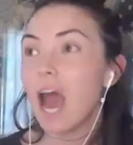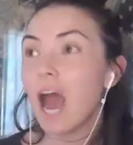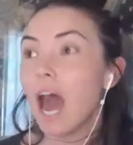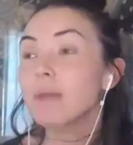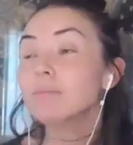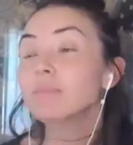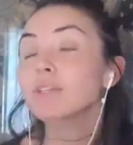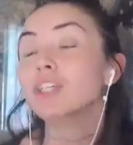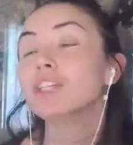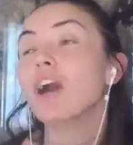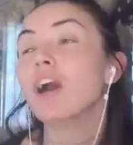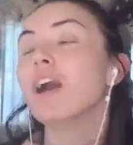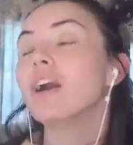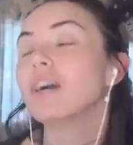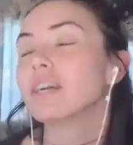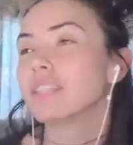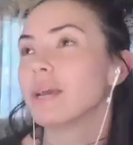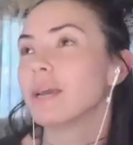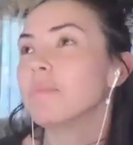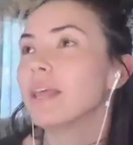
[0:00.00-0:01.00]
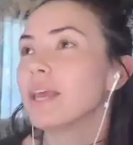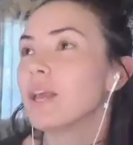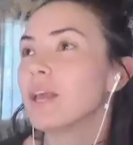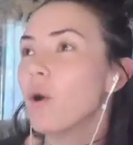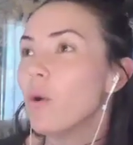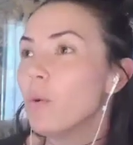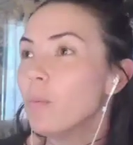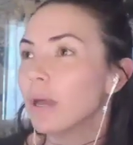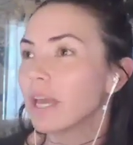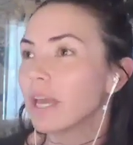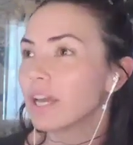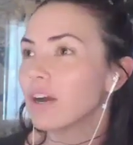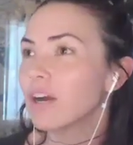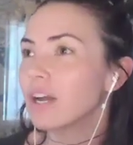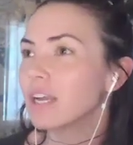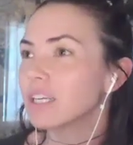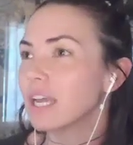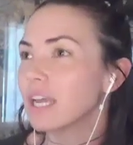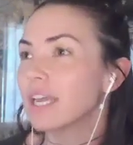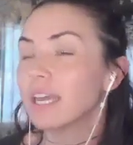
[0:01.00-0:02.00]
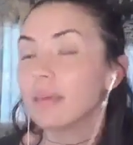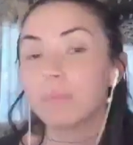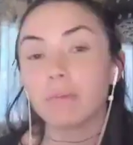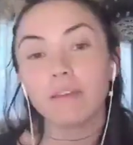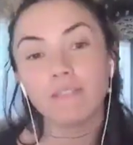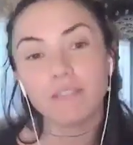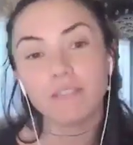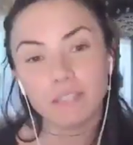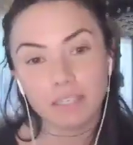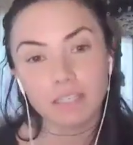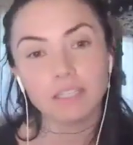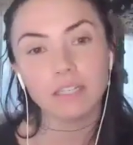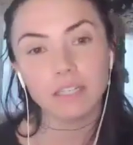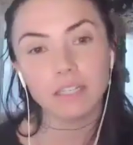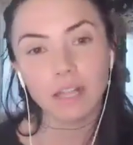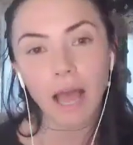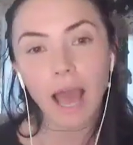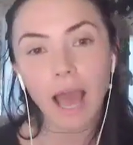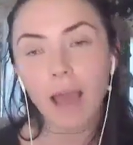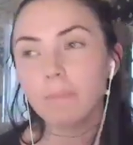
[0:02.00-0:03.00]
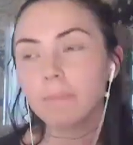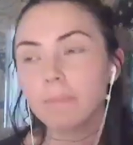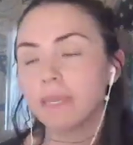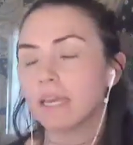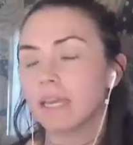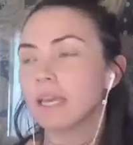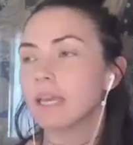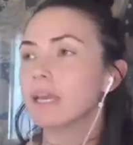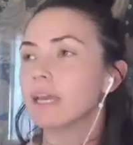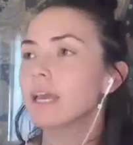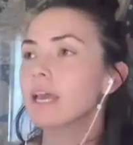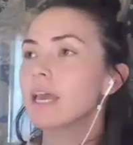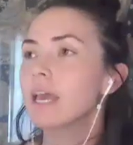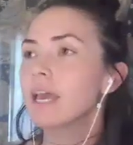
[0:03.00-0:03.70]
I'm shocked. I'm like, oh my gosh, I can't believe this is still happening.